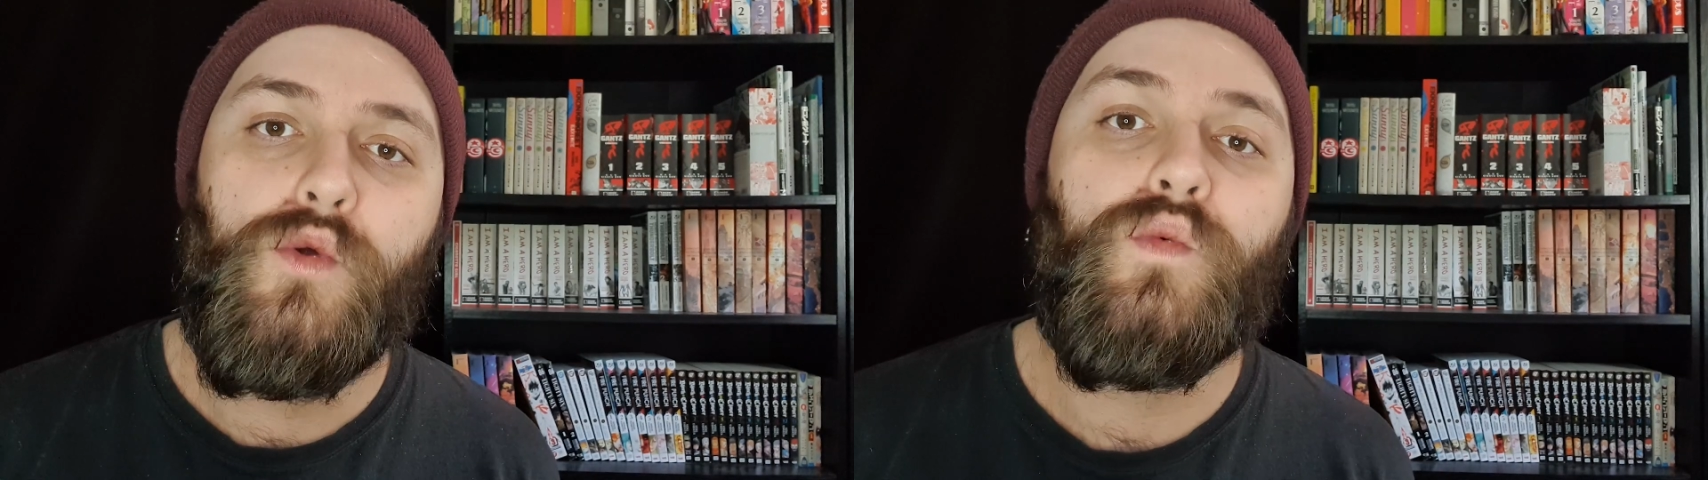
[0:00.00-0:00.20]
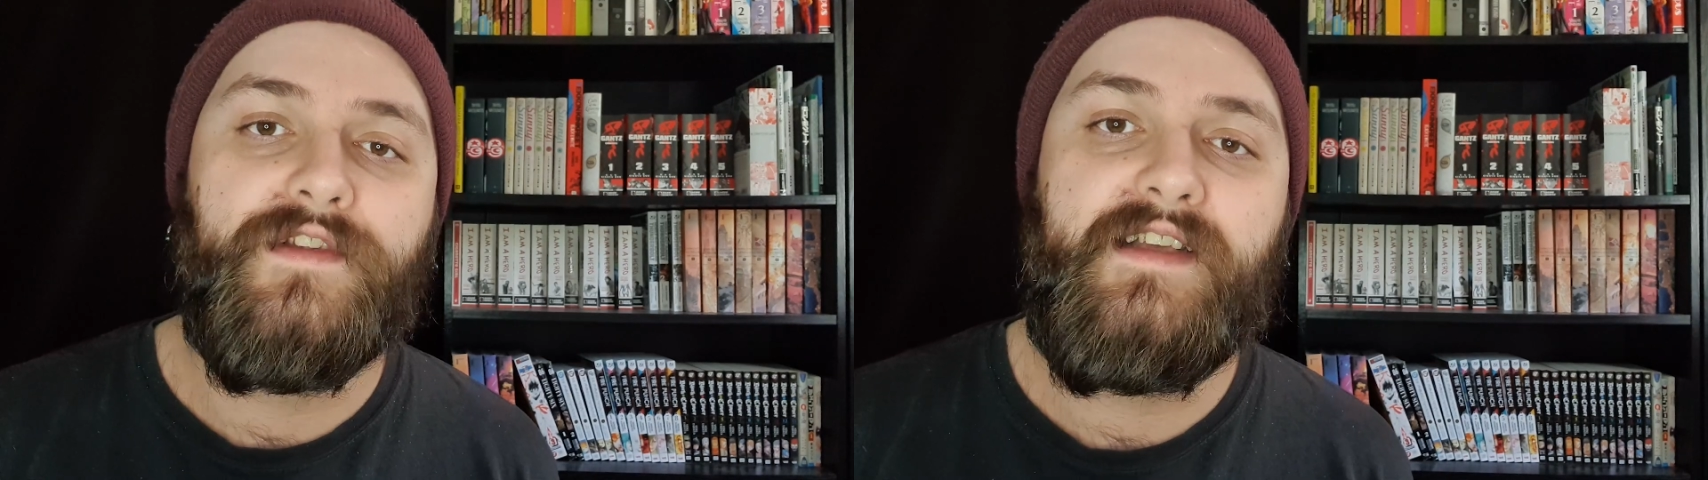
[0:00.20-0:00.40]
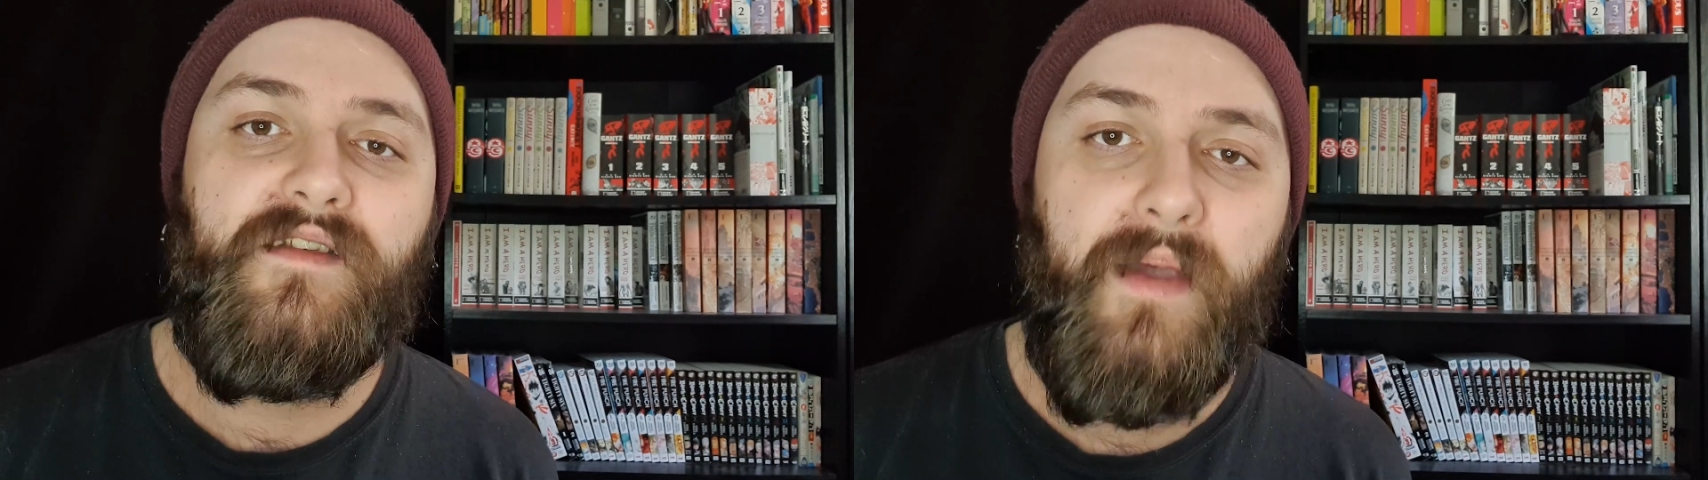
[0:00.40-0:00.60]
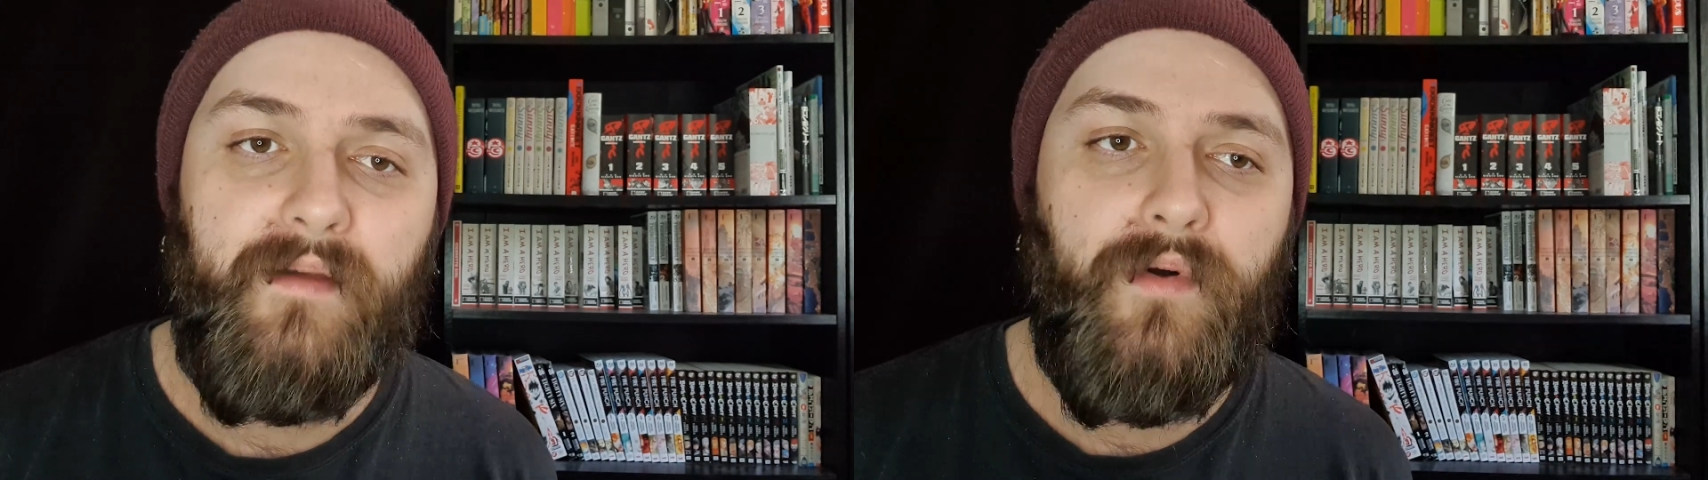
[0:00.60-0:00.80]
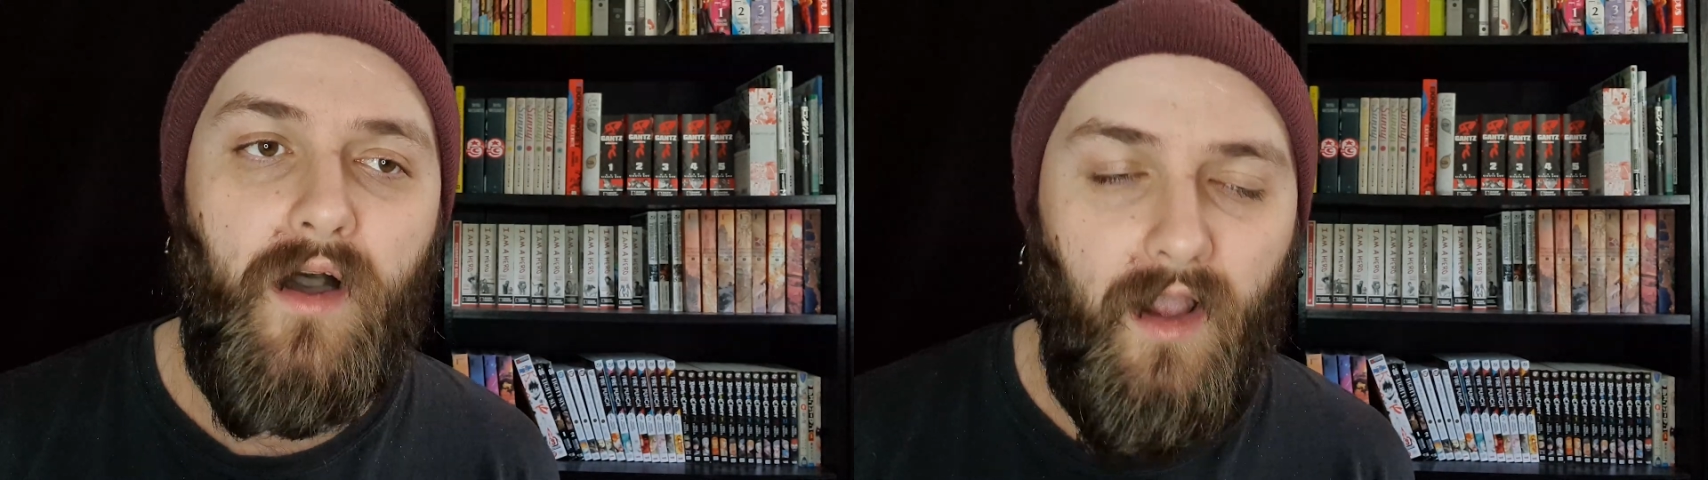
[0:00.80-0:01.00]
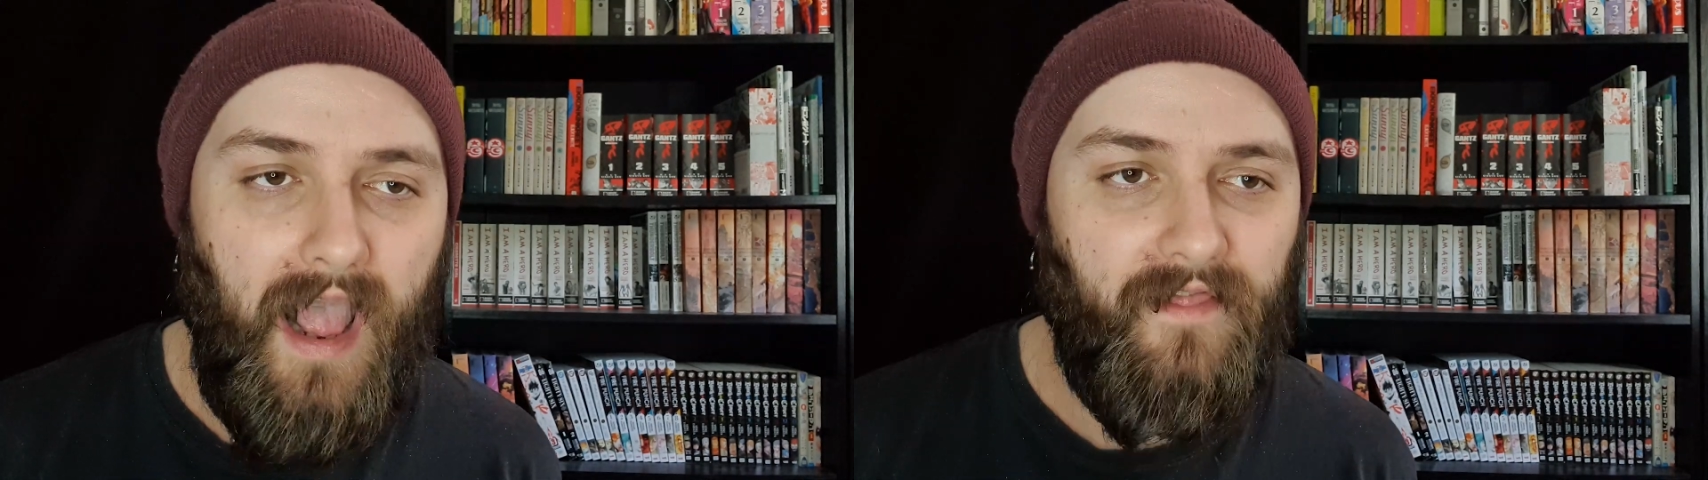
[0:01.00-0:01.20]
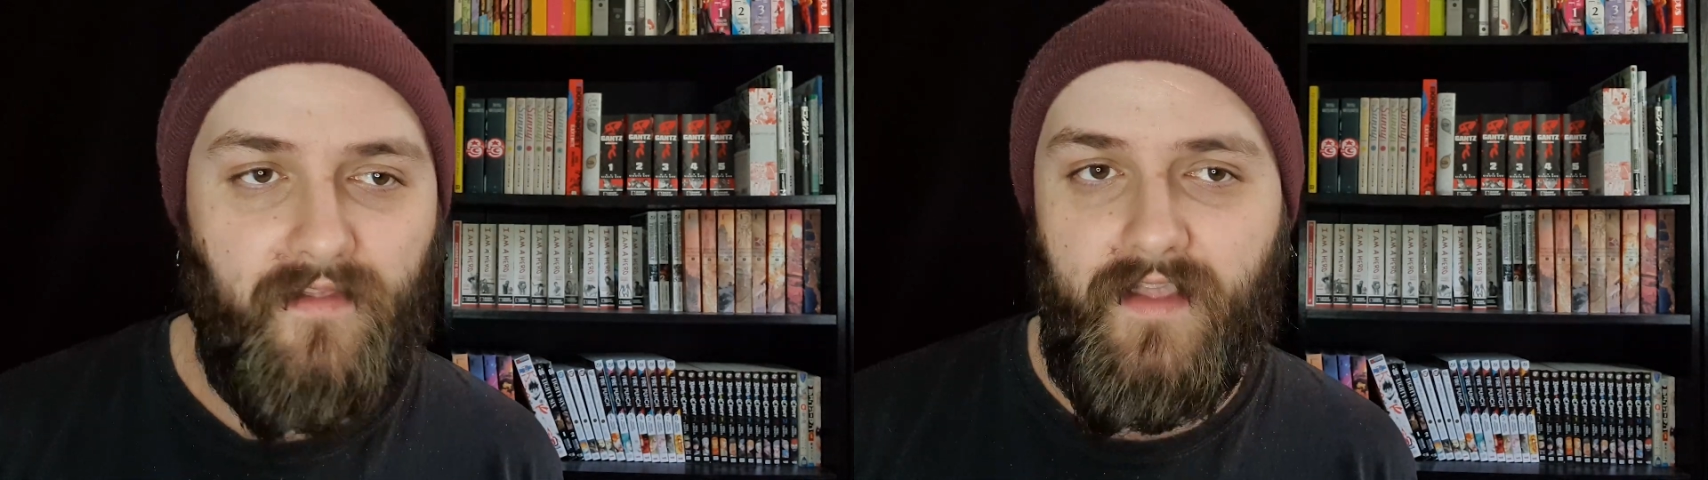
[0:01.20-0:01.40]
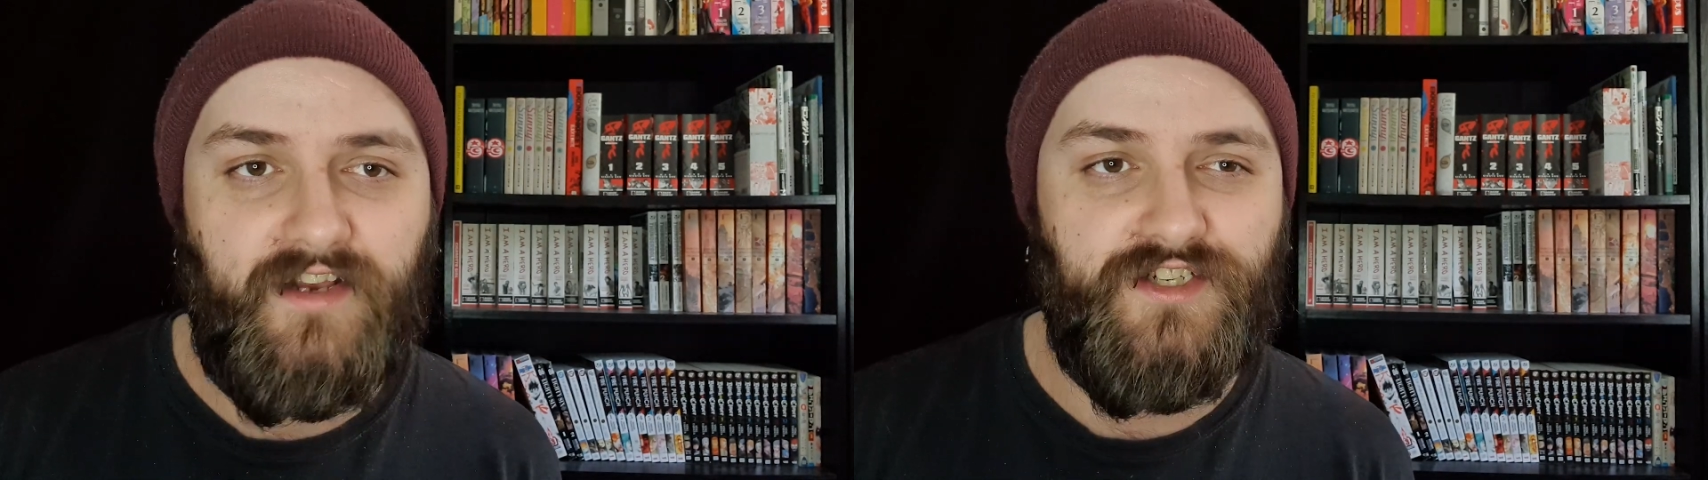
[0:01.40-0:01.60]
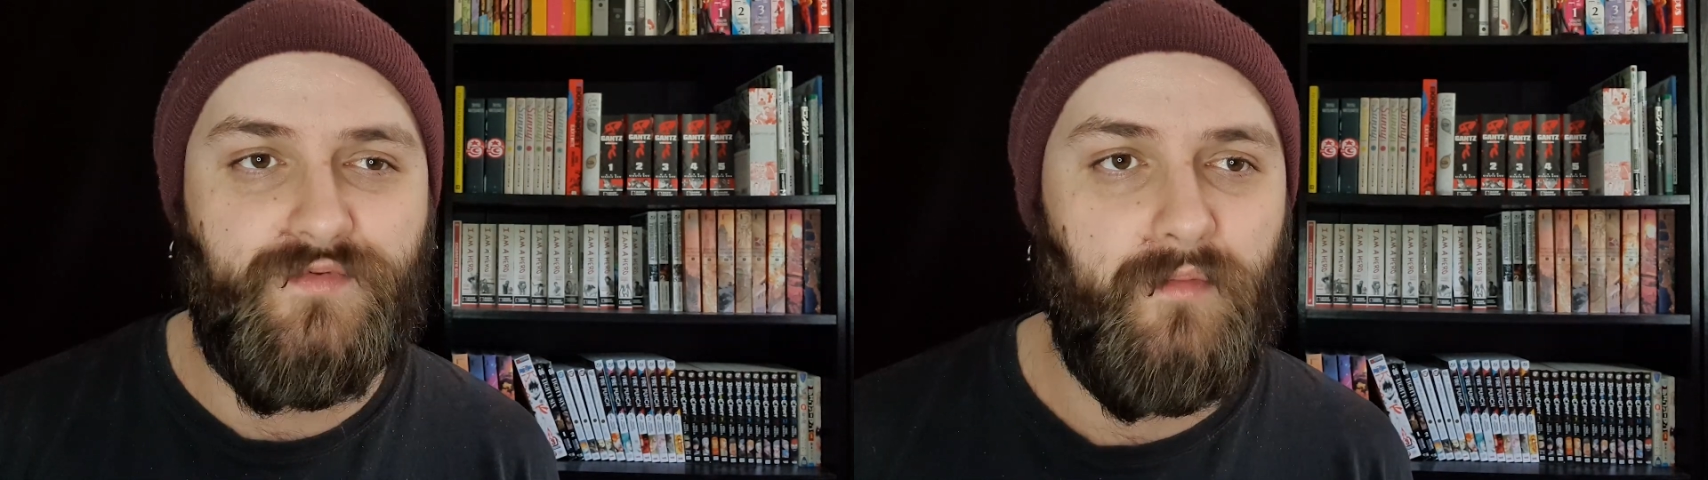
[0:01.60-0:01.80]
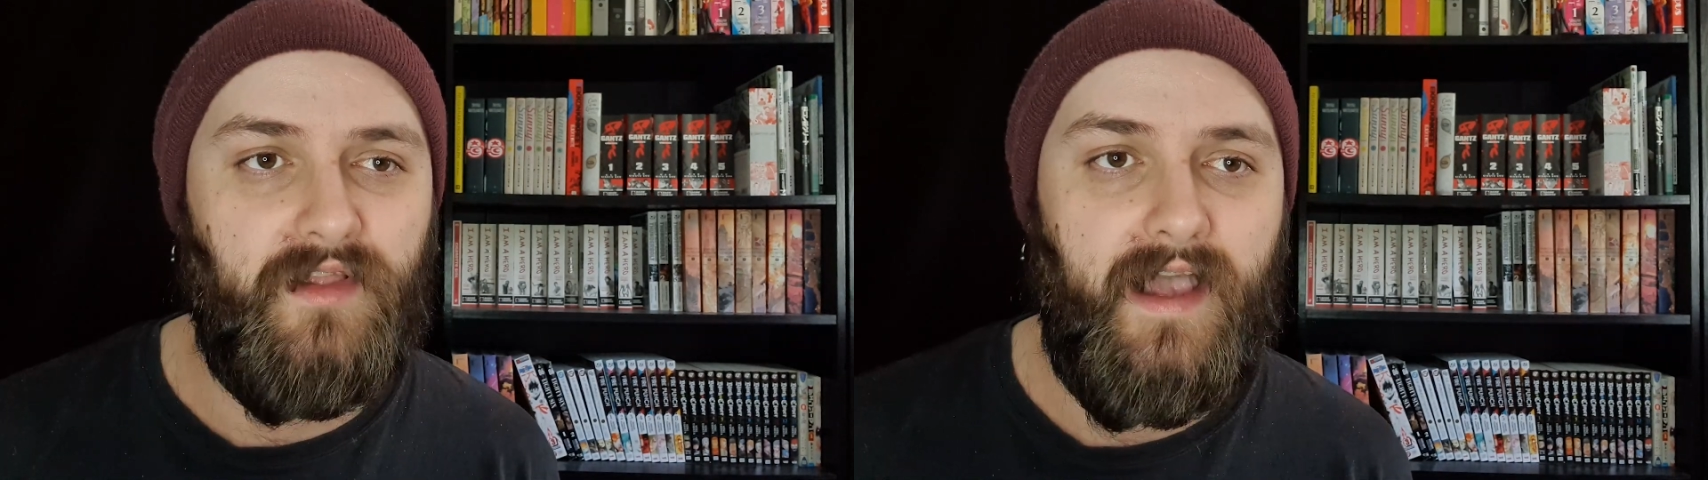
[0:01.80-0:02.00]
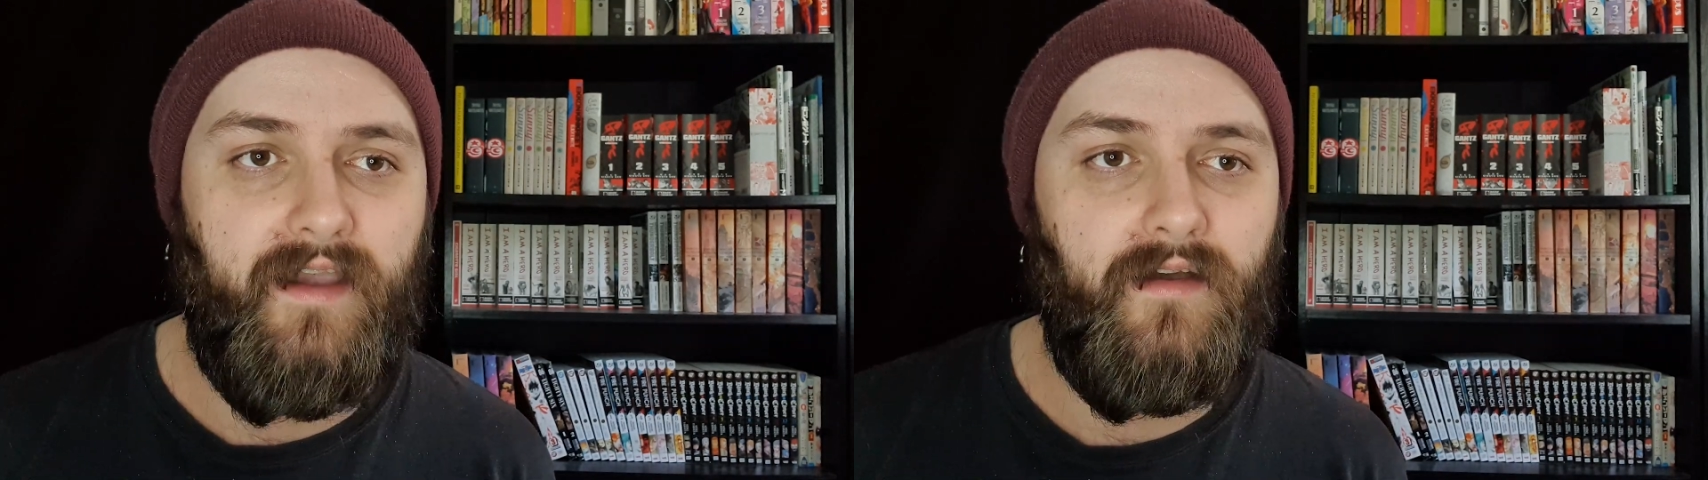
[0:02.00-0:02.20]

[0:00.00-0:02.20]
release Ping Pong, and then they just reply,